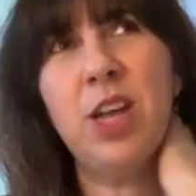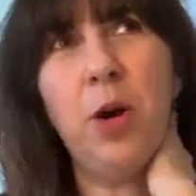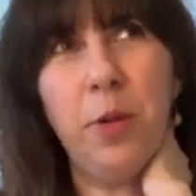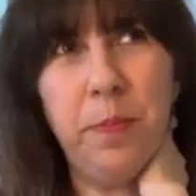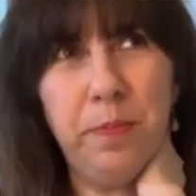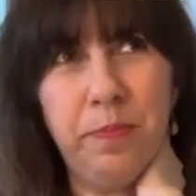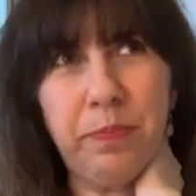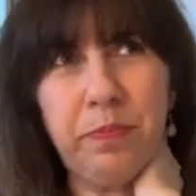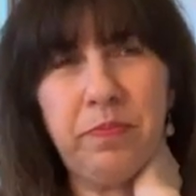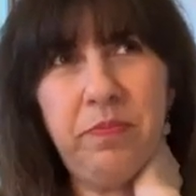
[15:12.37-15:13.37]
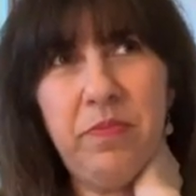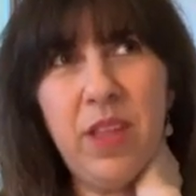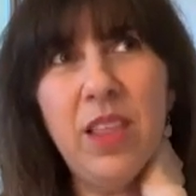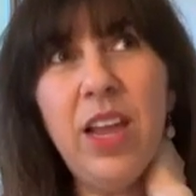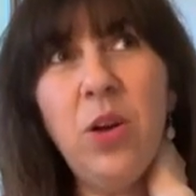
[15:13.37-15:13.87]
So,
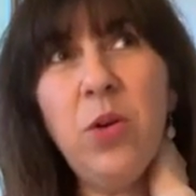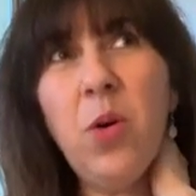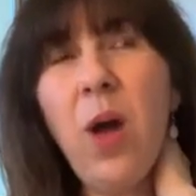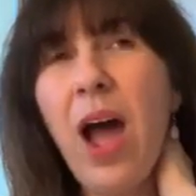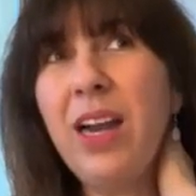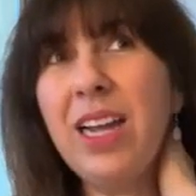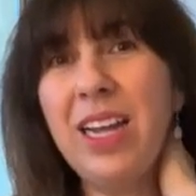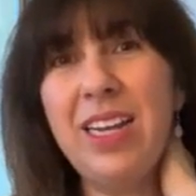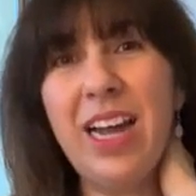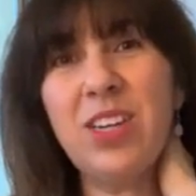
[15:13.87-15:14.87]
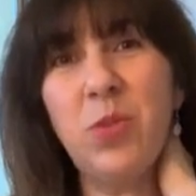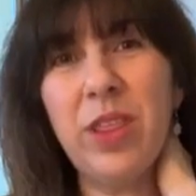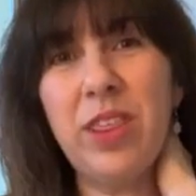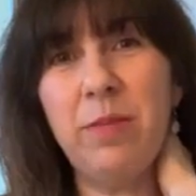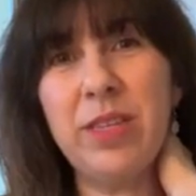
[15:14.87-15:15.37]
they don't know how to connect
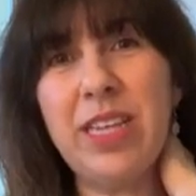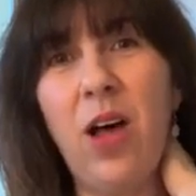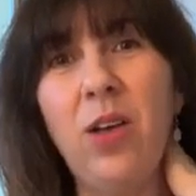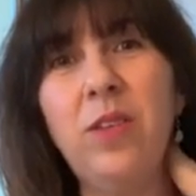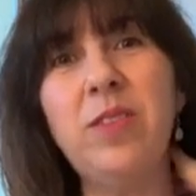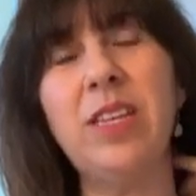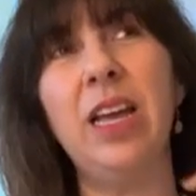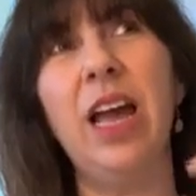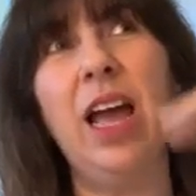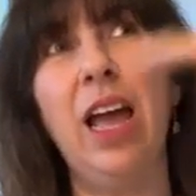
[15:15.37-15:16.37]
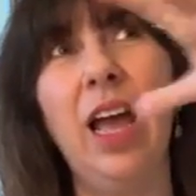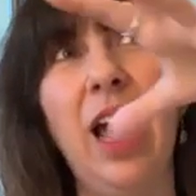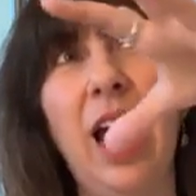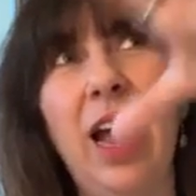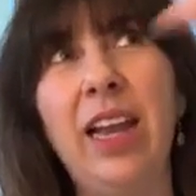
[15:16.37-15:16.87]
with themselves.
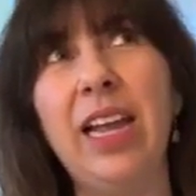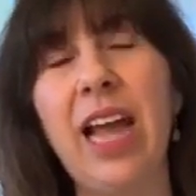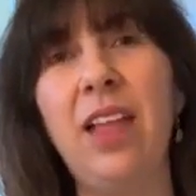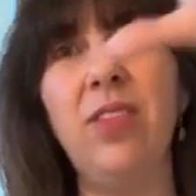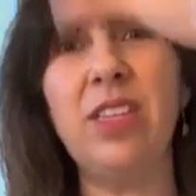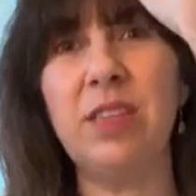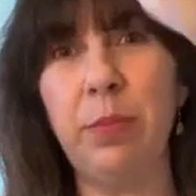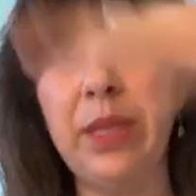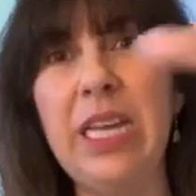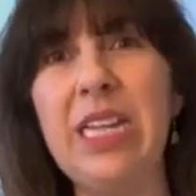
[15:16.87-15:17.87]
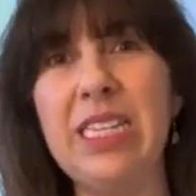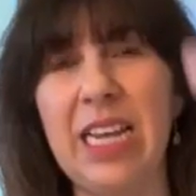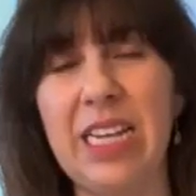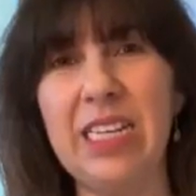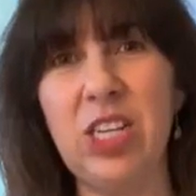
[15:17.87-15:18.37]
And again, this
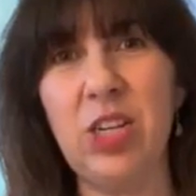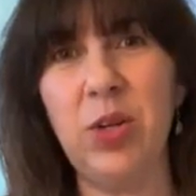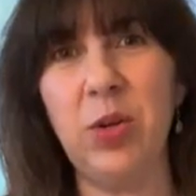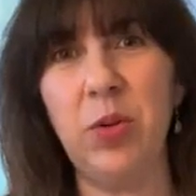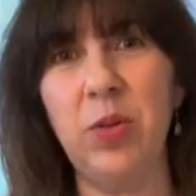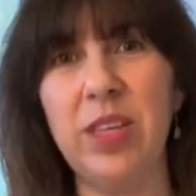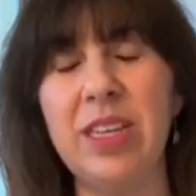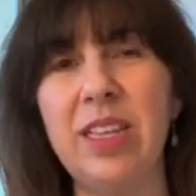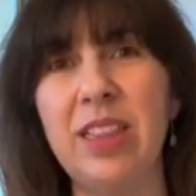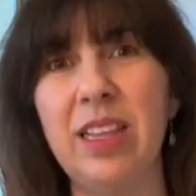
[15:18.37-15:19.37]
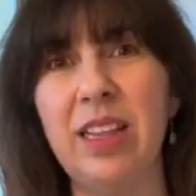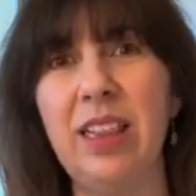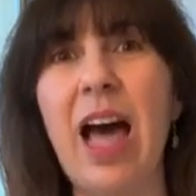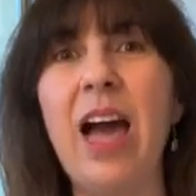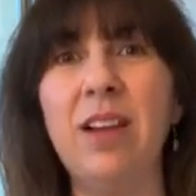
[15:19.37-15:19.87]
bleeds into the the
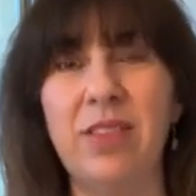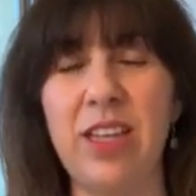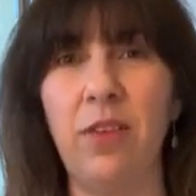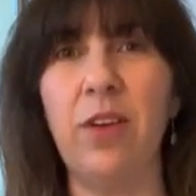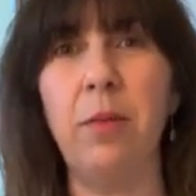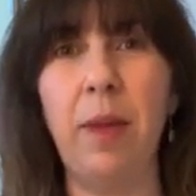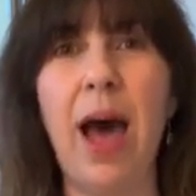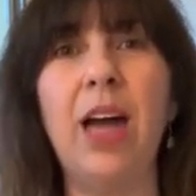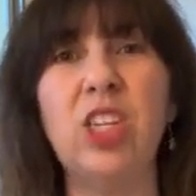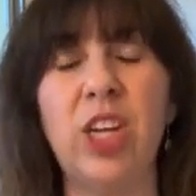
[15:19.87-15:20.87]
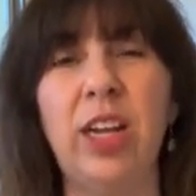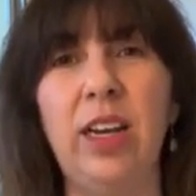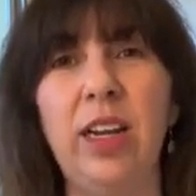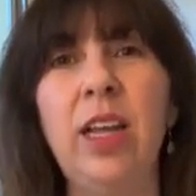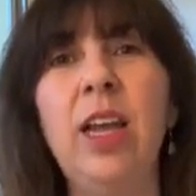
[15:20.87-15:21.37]
lack of
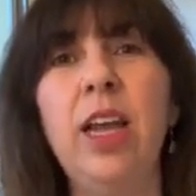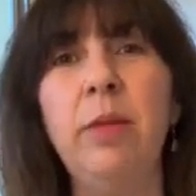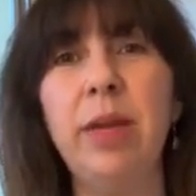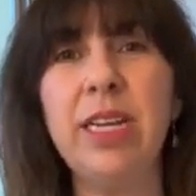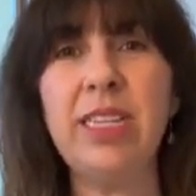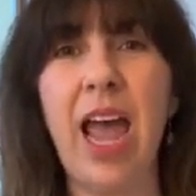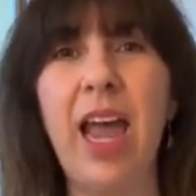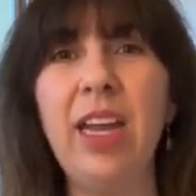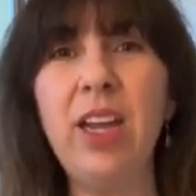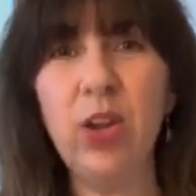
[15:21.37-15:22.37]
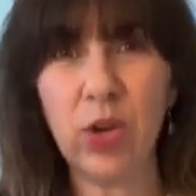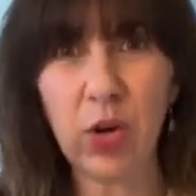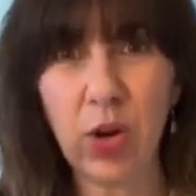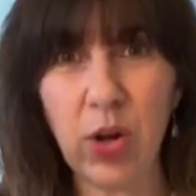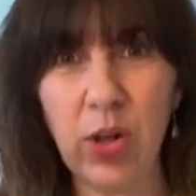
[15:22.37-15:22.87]
self-compassion because any
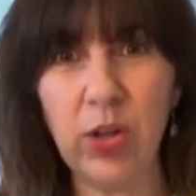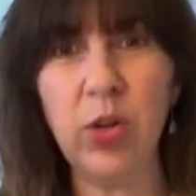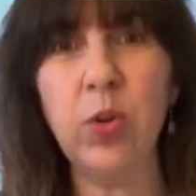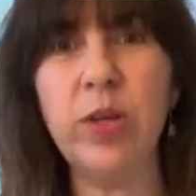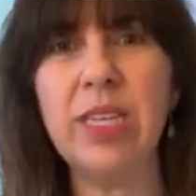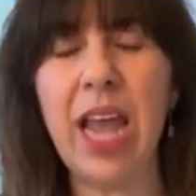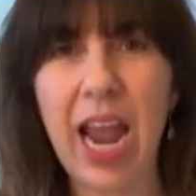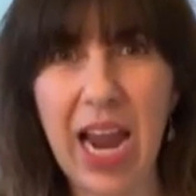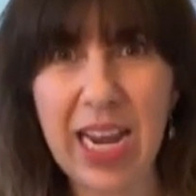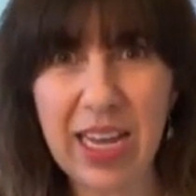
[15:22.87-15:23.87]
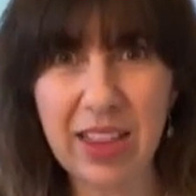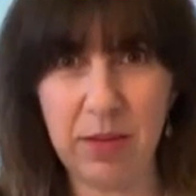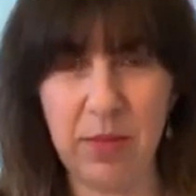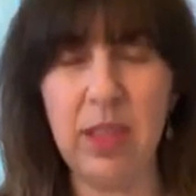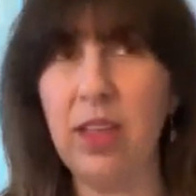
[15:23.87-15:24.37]
girl who is hating
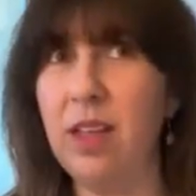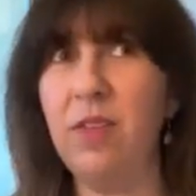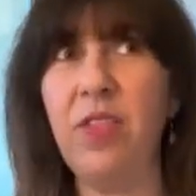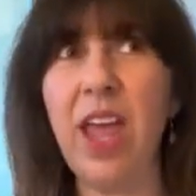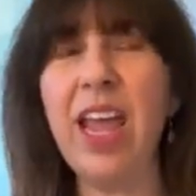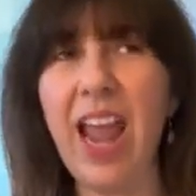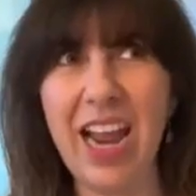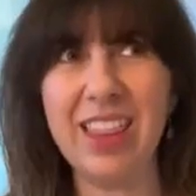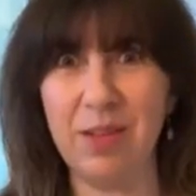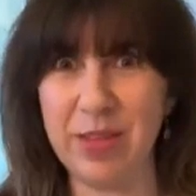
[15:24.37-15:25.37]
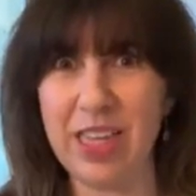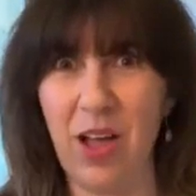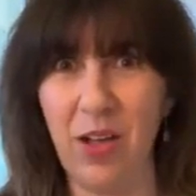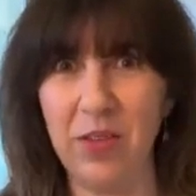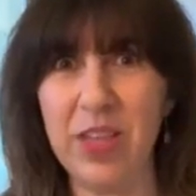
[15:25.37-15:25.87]
them if they hate
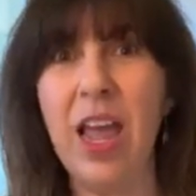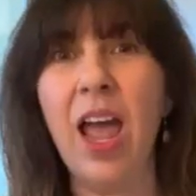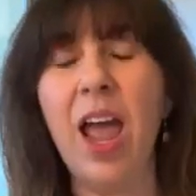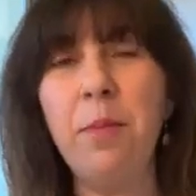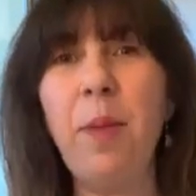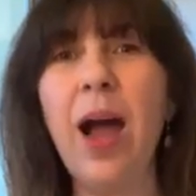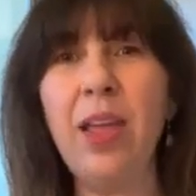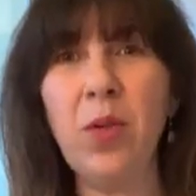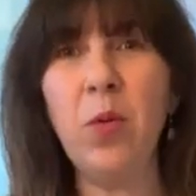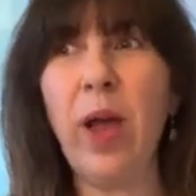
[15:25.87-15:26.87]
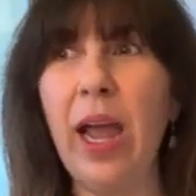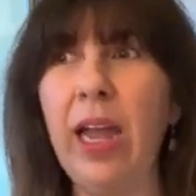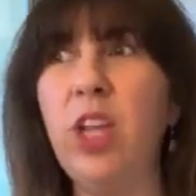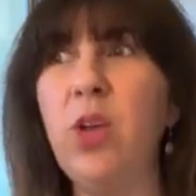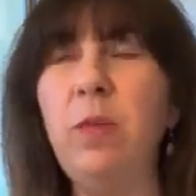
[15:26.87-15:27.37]
themselves, and by the
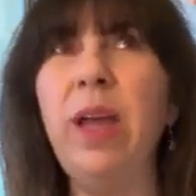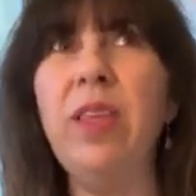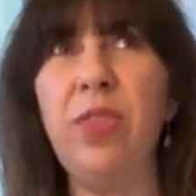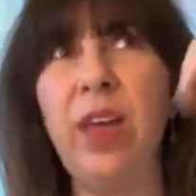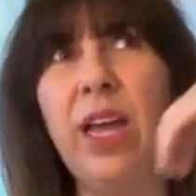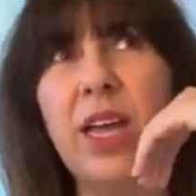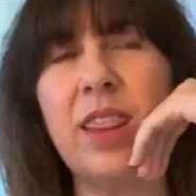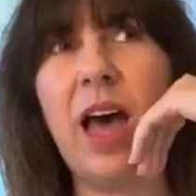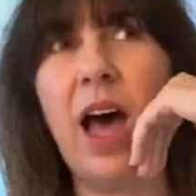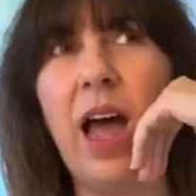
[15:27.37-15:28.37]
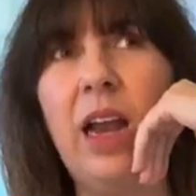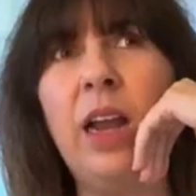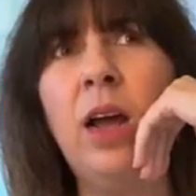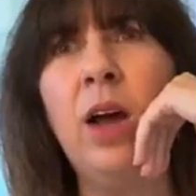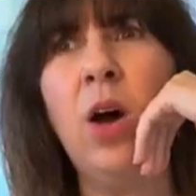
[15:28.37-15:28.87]
way, you may think that
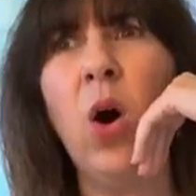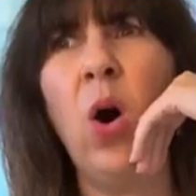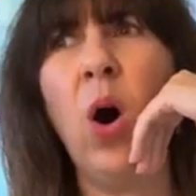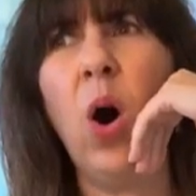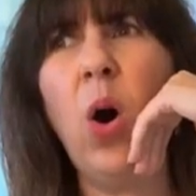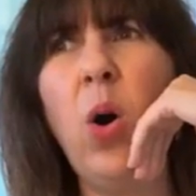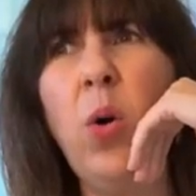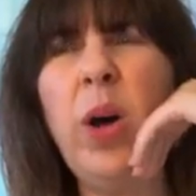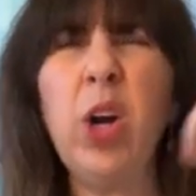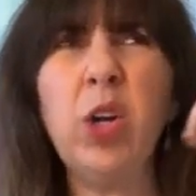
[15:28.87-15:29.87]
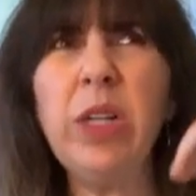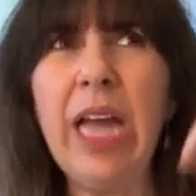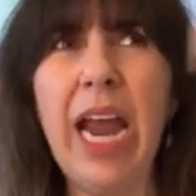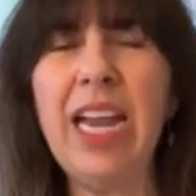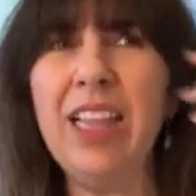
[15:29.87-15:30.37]
oh, a
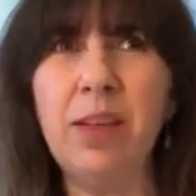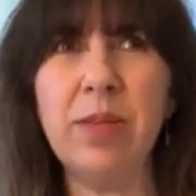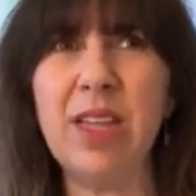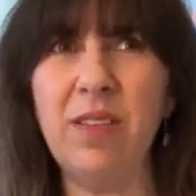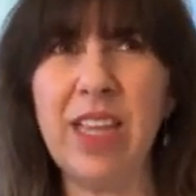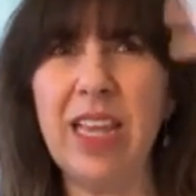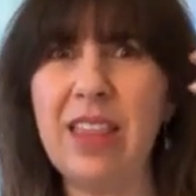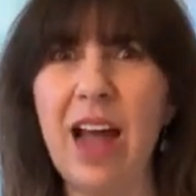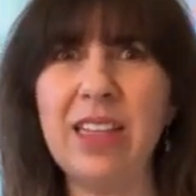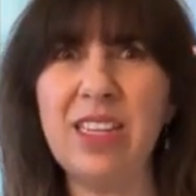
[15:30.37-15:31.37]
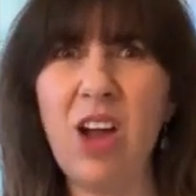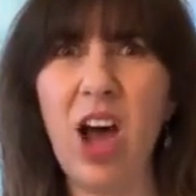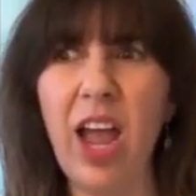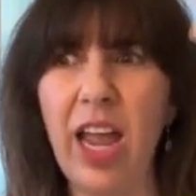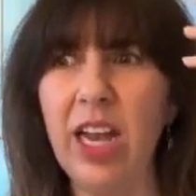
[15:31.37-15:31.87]
girl hating themselves, like that's
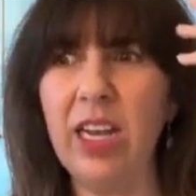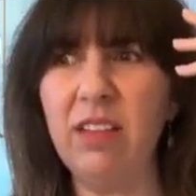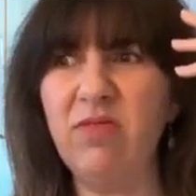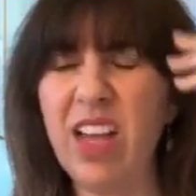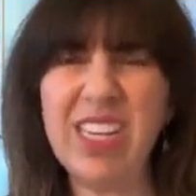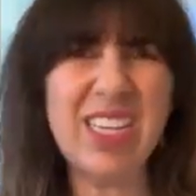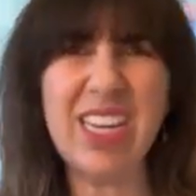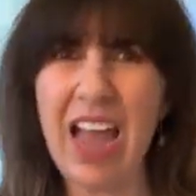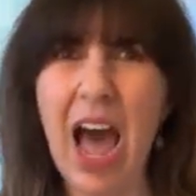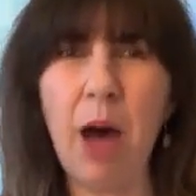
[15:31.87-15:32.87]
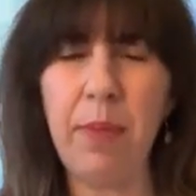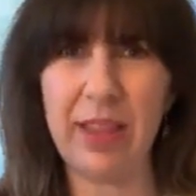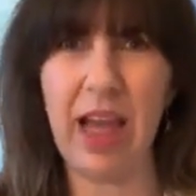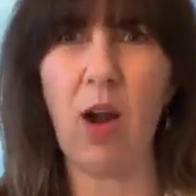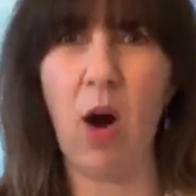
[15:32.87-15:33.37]
not, that doesn't
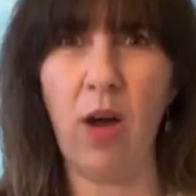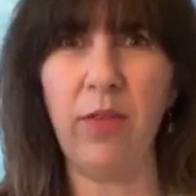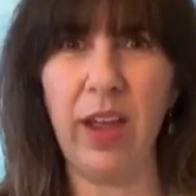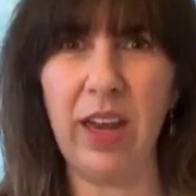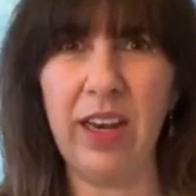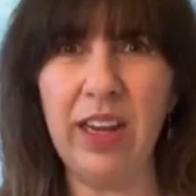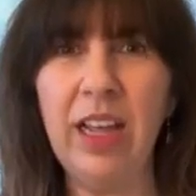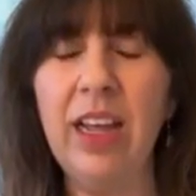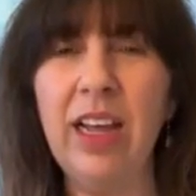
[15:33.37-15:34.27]
happen that often.